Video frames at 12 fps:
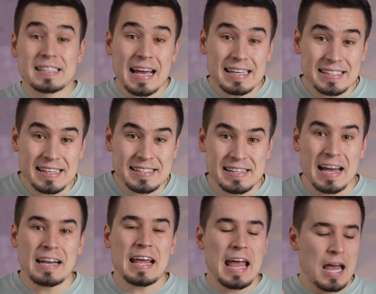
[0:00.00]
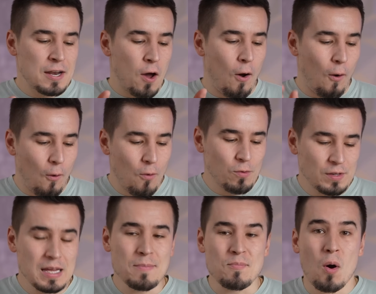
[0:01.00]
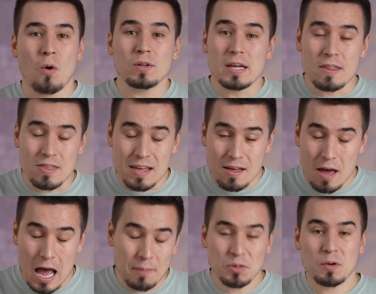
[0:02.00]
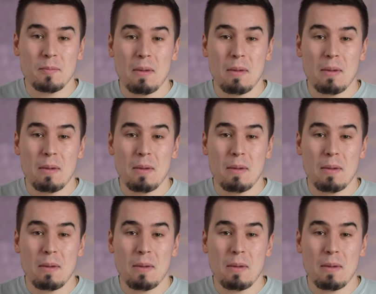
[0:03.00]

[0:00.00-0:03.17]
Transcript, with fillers: test is done and holy moly, the M three